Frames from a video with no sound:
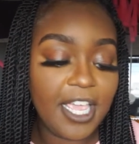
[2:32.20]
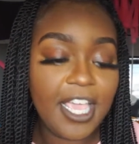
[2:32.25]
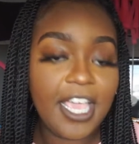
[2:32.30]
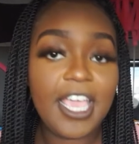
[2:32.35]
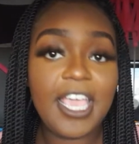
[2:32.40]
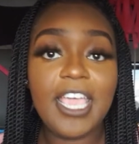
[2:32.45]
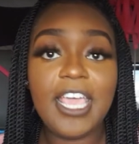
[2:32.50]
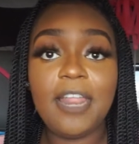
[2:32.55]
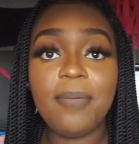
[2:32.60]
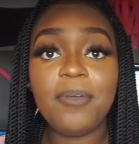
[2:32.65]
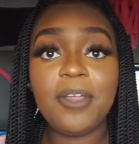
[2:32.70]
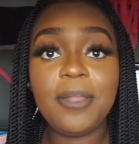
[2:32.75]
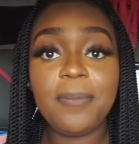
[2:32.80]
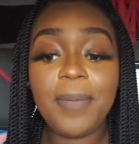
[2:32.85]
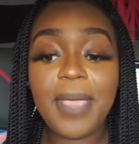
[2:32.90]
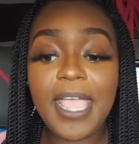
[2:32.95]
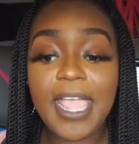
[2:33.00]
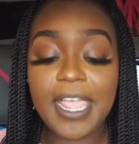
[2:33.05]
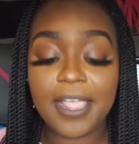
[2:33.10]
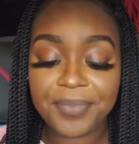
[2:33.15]
and I'm gonna
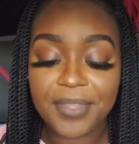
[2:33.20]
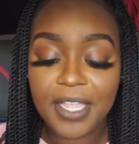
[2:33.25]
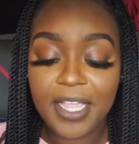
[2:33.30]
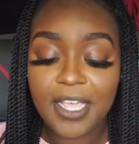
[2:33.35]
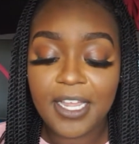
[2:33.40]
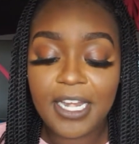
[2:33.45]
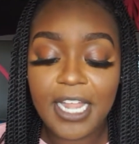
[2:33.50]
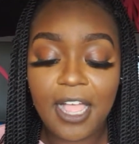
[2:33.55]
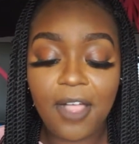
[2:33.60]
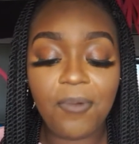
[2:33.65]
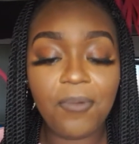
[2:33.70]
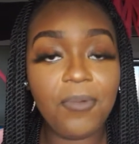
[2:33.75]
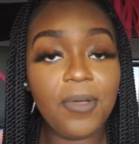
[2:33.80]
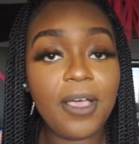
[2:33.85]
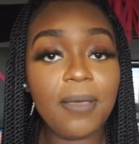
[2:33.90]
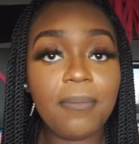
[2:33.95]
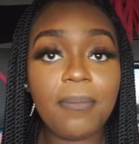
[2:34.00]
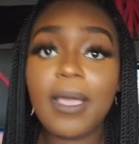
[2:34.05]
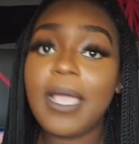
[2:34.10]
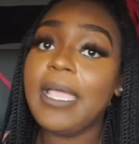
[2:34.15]
paint. Now,
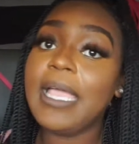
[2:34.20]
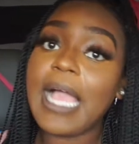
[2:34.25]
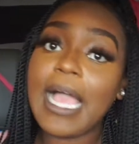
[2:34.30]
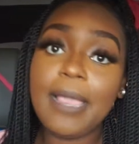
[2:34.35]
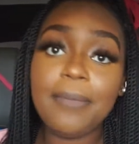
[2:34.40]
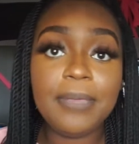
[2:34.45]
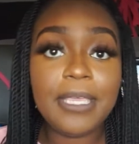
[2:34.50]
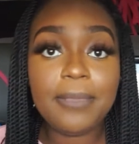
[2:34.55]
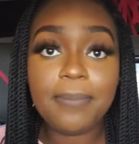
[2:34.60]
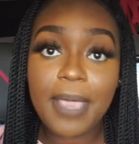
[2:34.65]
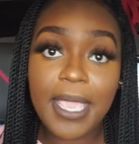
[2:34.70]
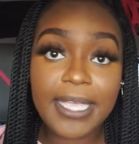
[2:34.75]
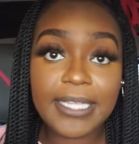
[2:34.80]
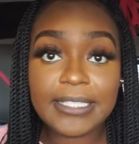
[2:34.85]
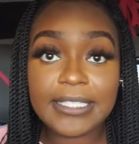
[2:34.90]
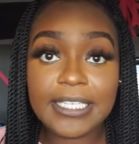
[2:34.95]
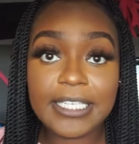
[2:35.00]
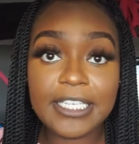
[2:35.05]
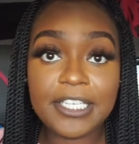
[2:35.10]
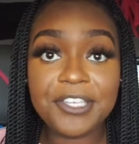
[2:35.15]
what might I be
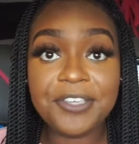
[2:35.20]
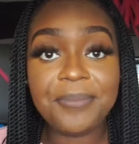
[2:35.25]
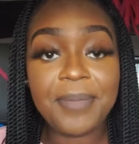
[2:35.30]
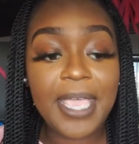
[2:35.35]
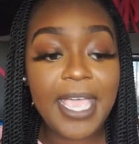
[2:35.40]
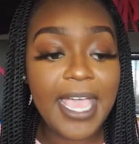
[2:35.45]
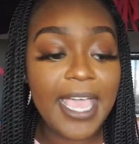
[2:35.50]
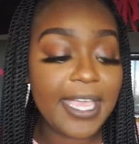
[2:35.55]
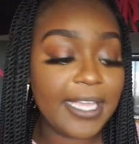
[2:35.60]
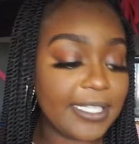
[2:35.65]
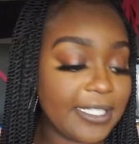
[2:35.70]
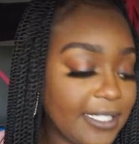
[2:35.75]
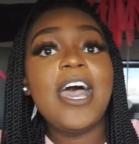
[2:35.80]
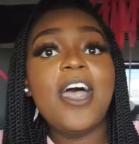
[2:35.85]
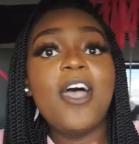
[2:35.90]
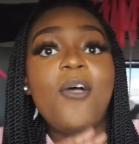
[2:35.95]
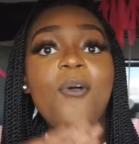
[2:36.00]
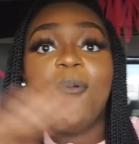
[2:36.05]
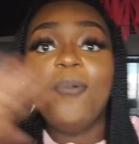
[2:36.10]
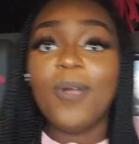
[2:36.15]
painting, you may ask?
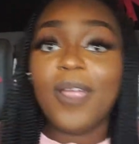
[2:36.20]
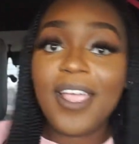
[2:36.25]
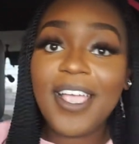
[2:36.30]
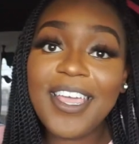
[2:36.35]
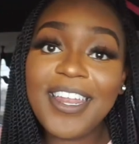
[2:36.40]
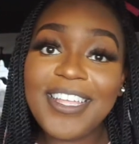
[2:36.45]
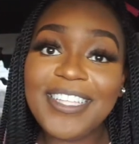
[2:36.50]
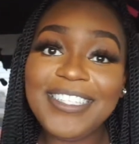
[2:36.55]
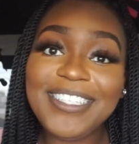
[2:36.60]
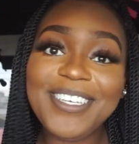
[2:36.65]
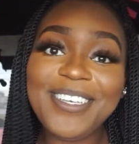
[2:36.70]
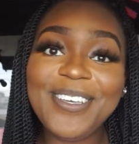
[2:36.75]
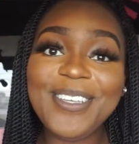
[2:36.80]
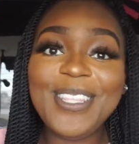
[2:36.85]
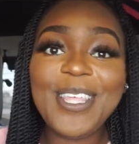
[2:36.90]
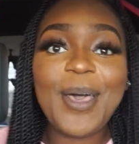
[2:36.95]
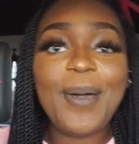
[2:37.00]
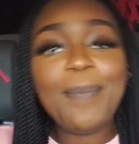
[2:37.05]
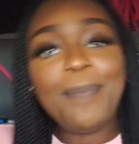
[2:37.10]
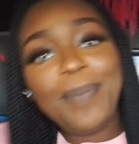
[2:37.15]
We're gonna do
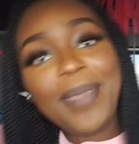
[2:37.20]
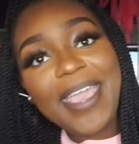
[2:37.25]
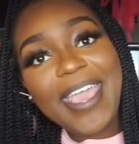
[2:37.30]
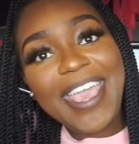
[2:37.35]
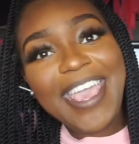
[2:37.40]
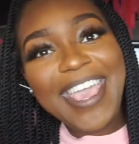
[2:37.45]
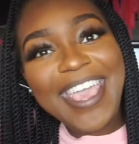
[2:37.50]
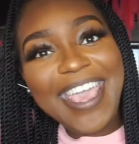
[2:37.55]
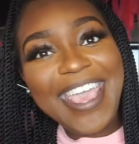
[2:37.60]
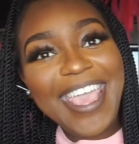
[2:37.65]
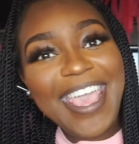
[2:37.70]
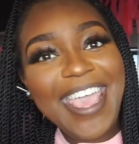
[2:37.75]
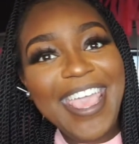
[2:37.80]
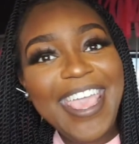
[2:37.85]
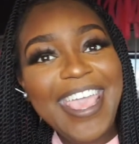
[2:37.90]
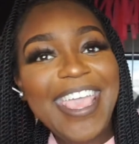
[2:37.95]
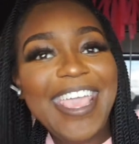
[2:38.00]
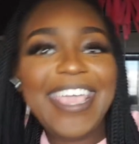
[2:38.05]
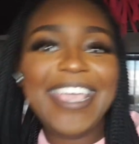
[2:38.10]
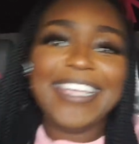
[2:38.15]
the
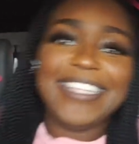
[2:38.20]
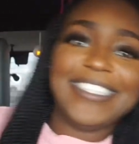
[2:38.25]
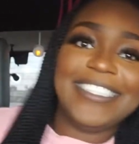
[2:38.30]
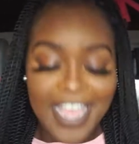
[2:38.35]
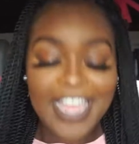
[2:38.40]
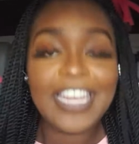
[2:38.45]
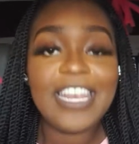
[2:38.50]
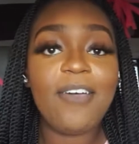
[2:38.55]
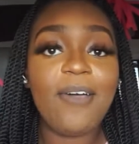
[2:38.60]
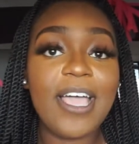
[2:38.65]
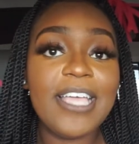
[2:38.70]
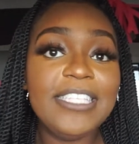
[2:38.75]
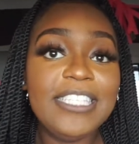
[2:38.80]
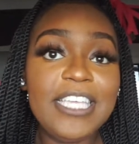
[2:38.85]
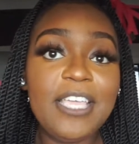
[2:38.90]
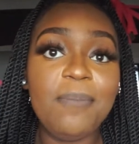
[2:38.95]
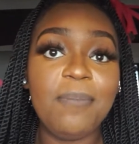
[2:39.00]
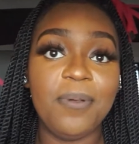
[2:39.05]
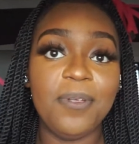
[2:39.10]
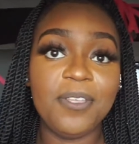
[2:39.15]
beach! Now, I
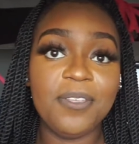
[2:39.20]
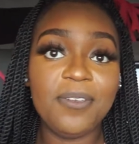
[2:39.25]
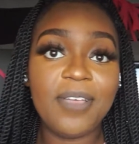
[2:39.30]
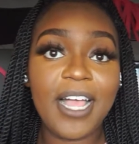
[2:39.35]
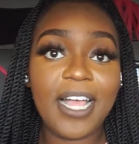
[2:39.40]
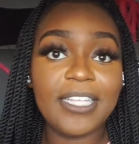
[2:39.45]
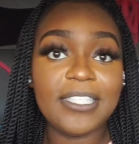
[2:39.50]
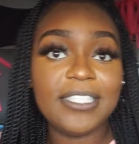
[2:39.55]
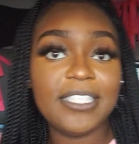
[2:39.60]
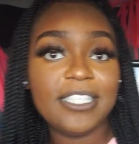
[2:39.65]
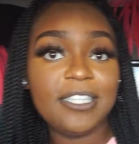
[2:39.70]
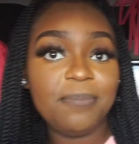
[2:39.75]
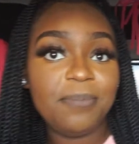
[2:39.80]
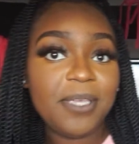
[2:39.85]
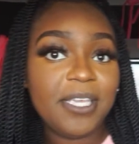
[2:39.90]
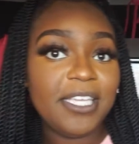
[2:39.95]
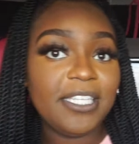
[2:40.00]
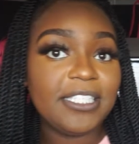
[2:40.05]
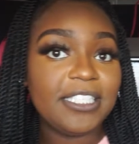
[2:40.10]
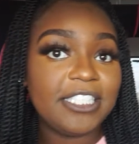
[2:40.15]
did bring you guys to the
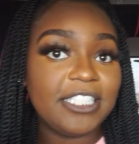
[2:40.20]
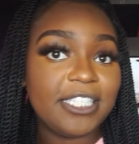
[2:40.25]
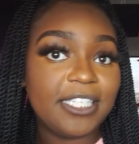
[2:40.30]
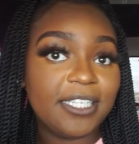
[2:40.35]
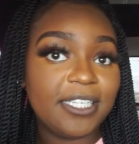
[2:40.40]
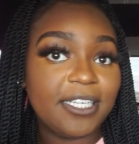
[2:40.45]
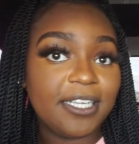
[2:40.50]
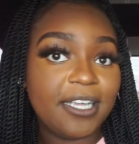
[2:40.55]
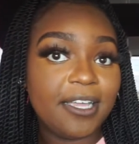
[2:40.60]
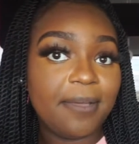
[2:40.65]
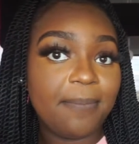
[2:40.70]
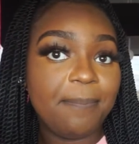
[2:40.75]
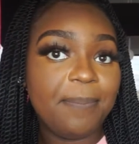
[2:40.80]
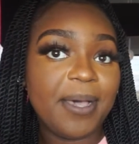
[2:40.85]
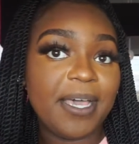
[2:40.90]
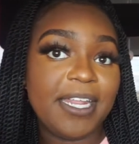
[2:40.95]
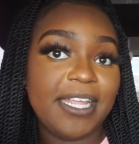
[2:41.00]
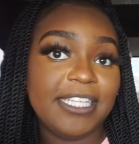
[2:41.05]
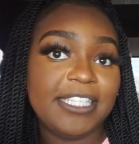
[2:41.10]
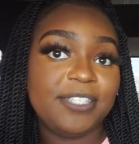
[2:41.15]
beach,
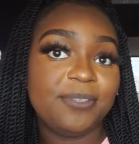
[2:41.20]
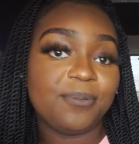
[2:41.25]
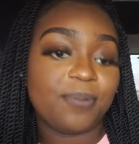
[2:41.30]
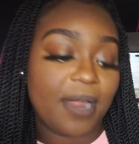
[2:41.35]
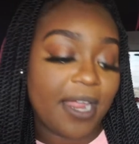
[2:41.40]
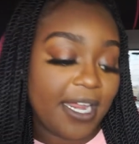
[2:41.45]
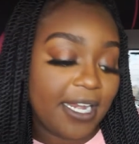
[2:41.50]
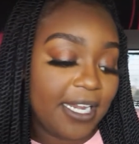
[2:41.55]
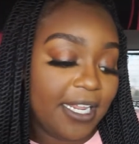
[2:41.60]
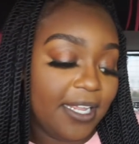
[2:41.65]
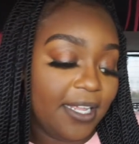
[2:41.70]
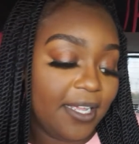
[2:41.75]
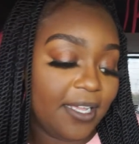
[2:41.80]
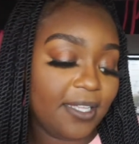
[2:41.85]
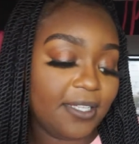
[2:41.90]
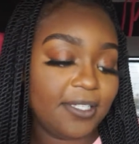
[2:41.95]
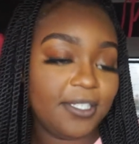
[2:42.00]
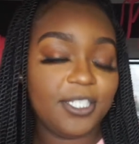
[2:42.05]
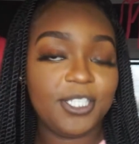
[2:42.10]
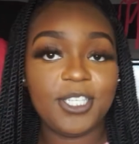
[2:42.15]
but it's raining,
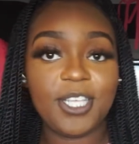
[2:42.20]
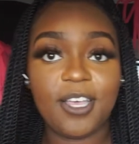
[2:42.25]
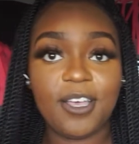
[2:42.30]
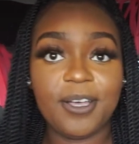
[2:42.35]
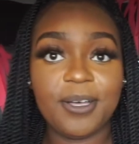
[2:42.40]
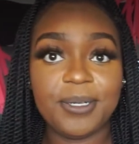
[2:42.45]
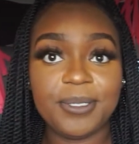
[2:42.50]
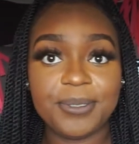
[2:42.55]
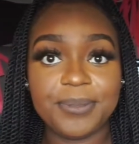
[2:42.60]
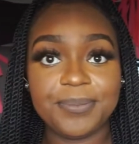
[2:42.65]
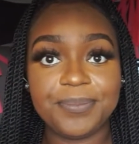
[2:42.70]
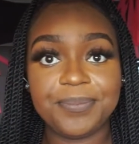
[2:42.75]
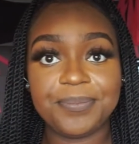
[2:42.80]
so